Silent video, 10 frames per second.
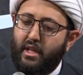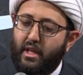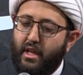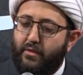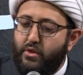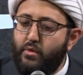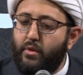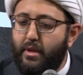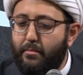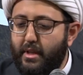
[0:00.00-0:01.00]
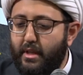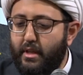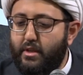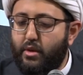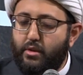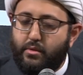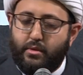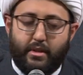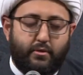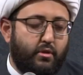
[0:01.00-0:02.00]
If you want to be toned,
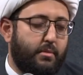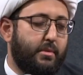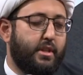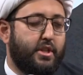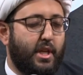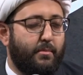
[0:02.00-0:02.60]
if you want to be in shape,